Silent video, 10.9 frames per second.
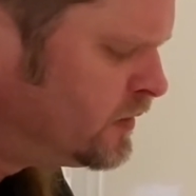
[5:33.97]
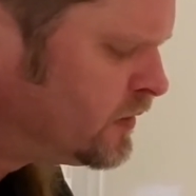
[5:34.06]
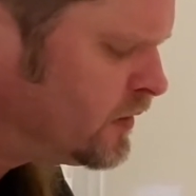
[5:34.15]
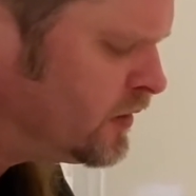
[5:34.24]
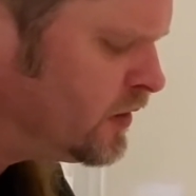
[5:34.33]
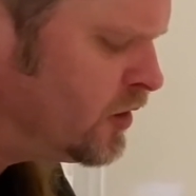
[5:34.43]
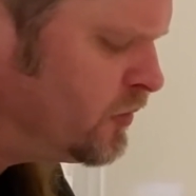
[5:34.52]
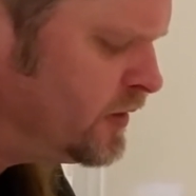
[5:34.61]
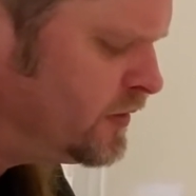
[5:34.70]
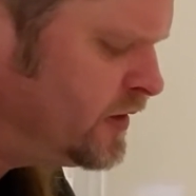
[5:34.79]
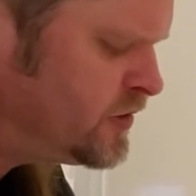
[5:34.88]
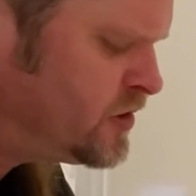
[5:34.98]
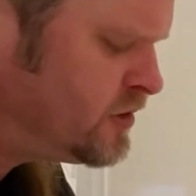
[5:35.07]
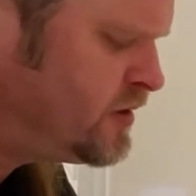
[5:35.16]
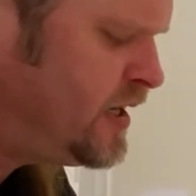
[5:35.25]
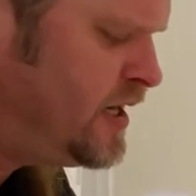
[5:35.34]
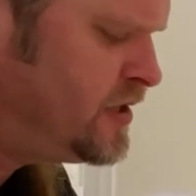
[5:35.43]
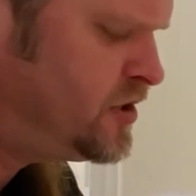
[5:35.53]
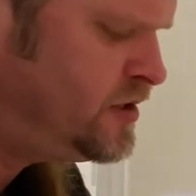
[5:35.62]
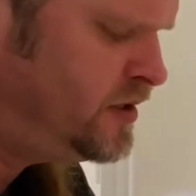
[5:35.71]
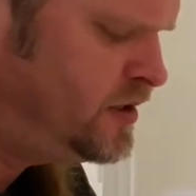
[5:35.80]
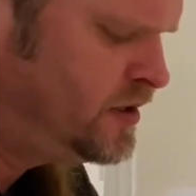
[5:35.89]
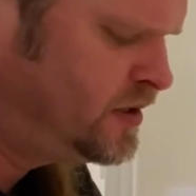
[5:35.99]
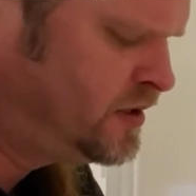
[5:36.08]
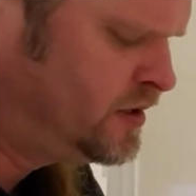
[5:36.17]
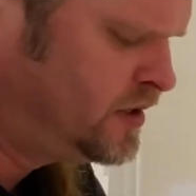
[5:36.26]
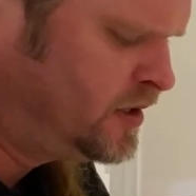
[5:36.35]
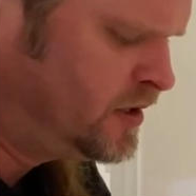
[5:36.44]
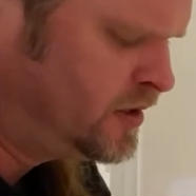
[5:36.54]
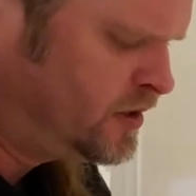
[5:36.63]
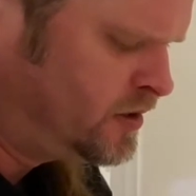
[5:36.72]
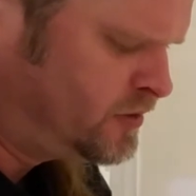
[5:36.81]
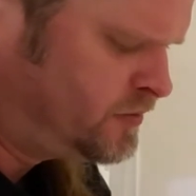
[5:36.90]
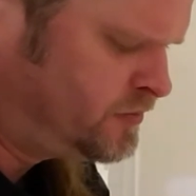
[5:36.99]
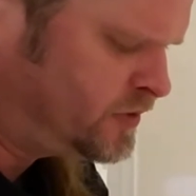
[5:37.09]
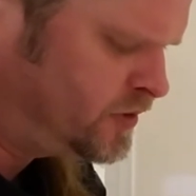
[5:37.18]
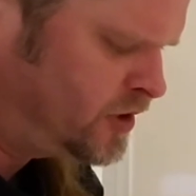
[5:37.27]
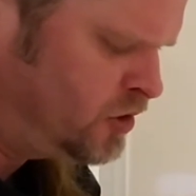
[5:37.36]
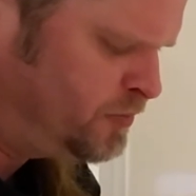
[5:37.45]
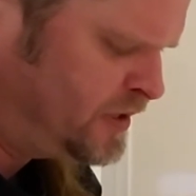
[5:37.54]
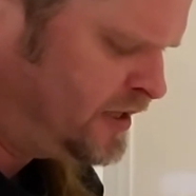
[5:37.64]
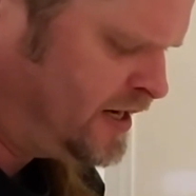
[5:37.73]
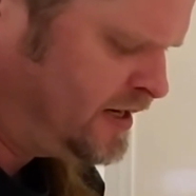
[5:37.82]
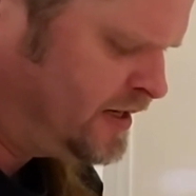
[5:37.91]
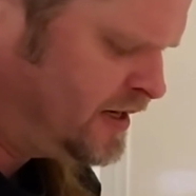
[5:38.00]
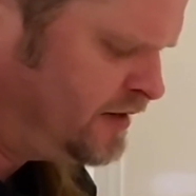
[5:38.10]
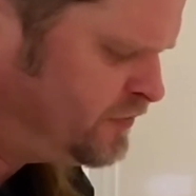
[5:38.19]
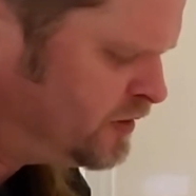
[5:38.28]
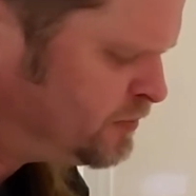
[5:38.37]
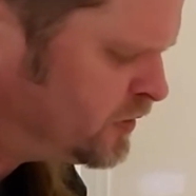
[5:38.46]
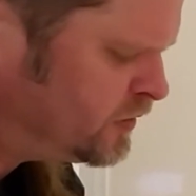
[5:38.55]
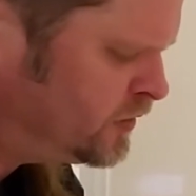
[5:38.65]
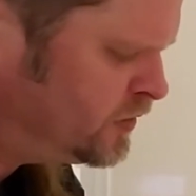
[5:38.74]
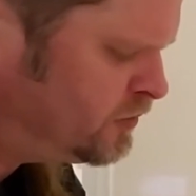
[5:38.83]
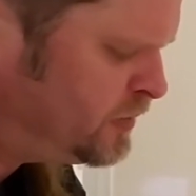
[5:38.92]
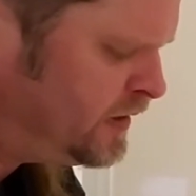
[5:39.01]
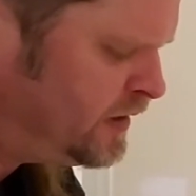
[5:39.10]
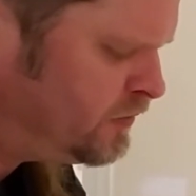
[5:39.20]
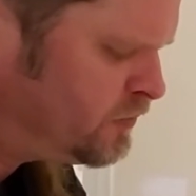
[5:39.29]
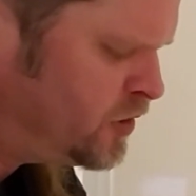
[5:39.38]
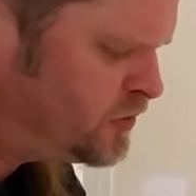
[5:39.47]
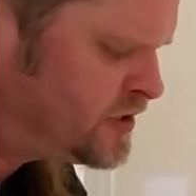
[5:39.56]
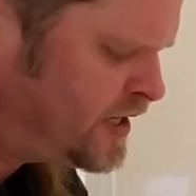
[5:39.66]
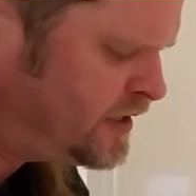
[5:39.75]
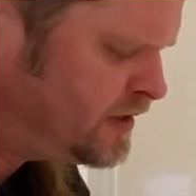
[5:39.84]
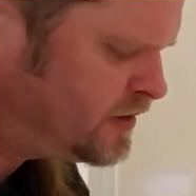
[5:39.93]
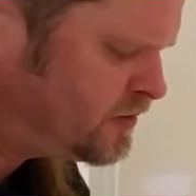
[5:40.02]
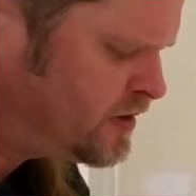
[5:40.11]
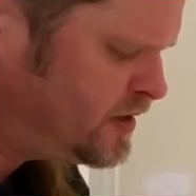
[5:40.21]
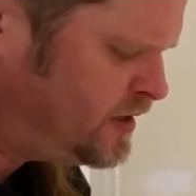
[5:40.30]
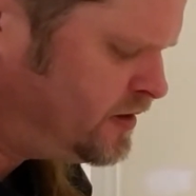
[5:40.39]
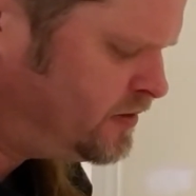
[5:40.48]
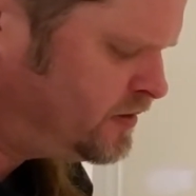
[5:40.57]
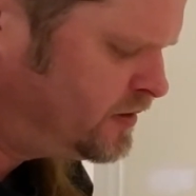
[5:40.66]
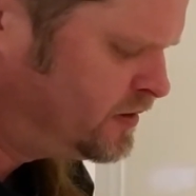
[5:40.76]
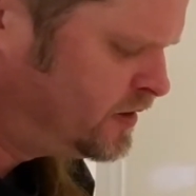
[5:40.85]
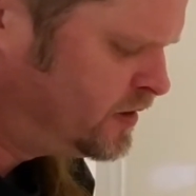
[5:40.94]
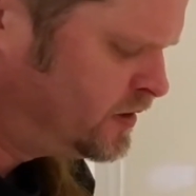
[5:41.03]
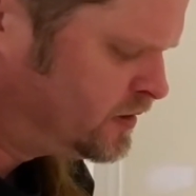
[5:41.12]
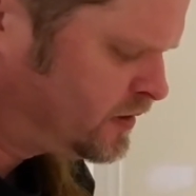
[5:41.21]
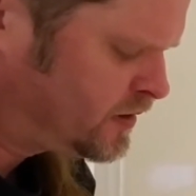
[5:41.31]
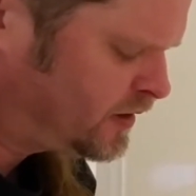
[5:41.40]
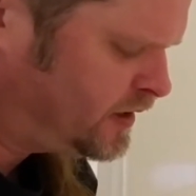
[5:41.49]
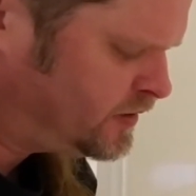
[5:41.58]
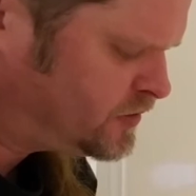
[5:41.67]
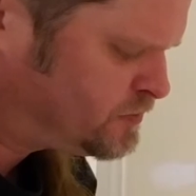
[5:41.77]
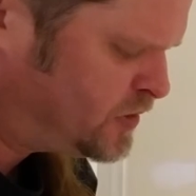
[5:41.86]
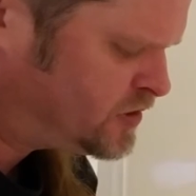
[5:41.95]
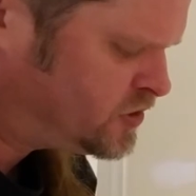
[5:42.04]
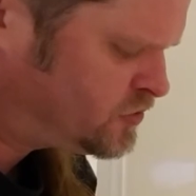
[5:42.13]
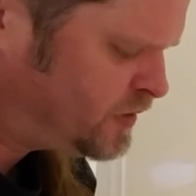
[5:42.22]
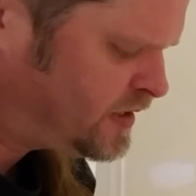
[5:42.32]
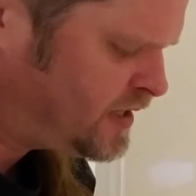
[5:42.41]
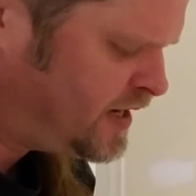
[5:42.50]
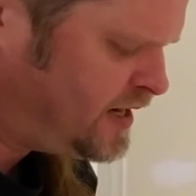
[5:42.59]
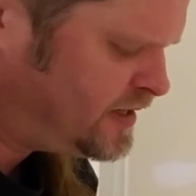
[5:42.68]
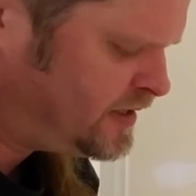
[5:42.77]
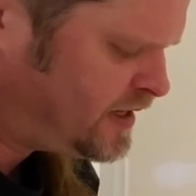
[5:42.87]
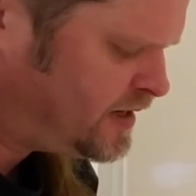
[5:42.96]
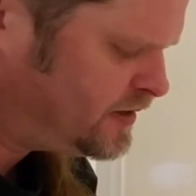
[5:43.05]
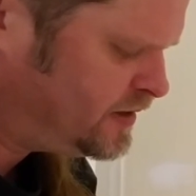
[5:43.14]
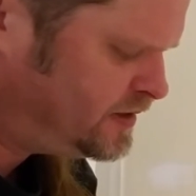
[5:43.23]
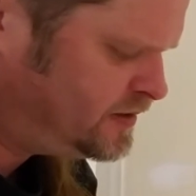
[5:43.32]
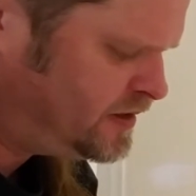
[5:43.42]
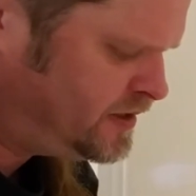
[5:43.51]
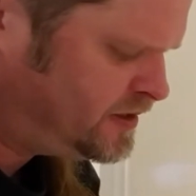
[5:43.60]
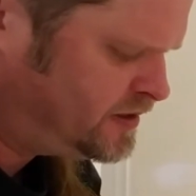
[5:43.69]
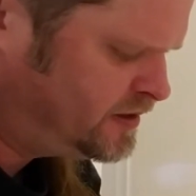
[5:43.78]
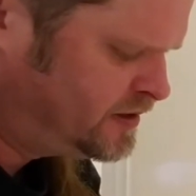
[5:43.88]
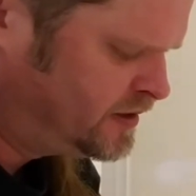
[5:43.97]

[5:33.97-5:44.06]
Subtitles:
Can go in this direction. We'll open that knife up a little bit, rotate it around, clean as much as we can down in there.